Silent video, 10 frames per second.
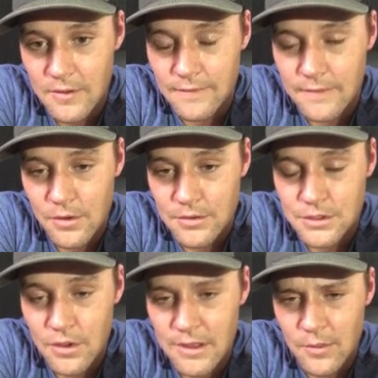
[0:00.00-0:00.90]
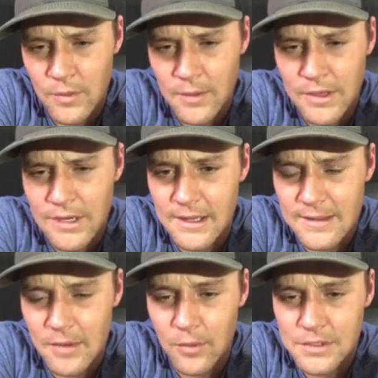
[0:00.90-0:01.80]
Faux show. We need
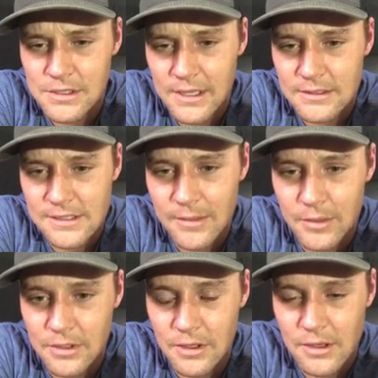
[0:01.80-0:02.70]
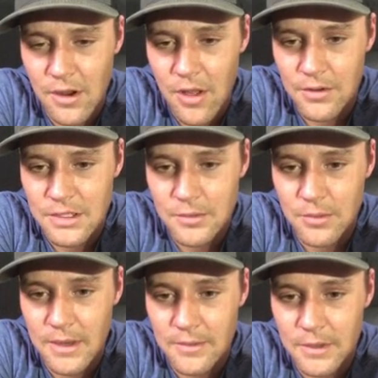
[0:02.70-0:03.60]
to email. We just like set up a call or
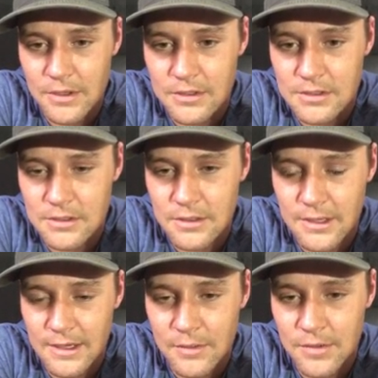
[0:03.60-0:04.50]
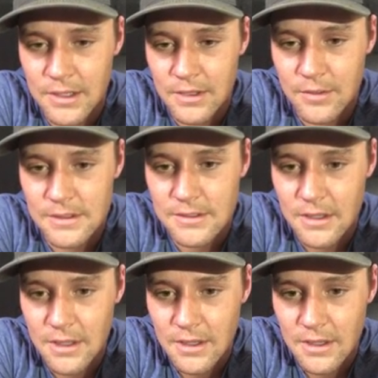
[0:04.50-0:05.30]
something, man. It'd be good to connect with you, anyways.